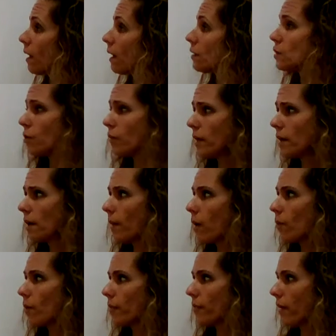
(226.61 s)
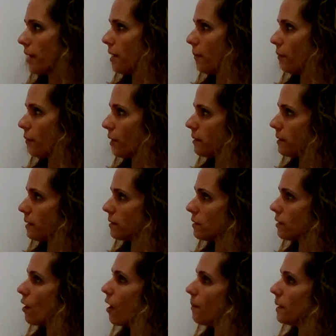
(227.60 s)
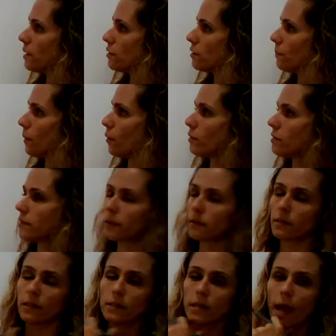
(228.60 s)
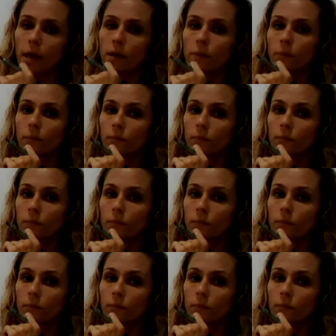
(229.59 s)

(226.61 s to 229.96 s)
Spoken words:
So think about what that number is that's common to both 6 and 10.